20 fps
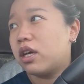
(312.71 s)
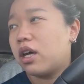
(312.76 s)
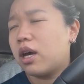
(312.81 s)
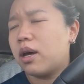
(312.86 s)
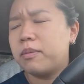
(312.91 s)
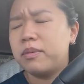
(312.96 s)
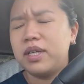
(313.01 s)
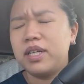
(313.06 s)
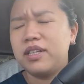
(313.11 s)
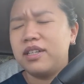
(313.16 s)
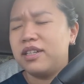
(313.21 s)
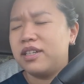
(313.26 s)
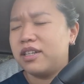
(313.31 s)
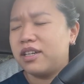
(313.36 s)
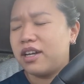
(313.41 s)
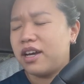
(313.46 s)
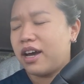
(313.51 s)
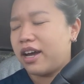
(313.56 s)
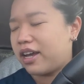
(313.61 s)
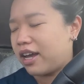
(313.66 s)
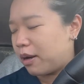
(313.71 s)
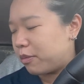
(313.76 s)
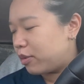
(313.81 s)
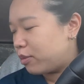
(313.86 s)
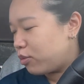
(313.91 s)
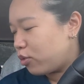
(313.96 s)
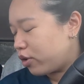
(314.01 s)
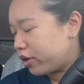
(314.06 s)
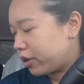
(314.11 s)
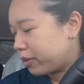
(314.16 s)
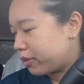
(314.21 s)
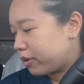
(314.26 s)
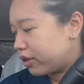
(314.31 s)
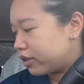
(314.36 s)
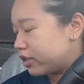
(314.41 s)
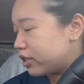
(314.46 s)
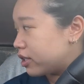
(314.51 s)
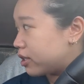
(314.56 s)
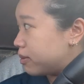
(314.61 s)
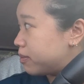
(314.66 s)
I mean, I am a morning
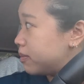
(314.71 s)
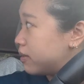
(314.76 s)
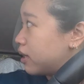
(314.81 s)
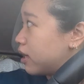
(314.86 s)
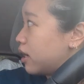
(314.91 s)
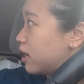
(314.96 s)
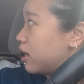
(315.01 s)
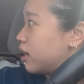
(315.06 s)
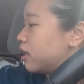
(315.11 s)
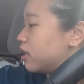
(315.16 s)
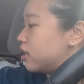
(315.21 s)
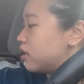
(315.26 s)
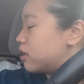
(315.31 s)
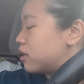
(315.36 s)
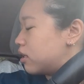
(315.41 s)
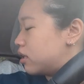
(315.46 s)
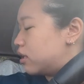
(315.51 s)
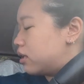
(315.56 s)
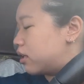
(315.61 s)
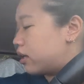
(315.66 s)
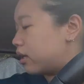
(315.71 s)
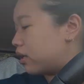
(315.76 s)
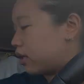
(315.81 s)
person. I'm not a night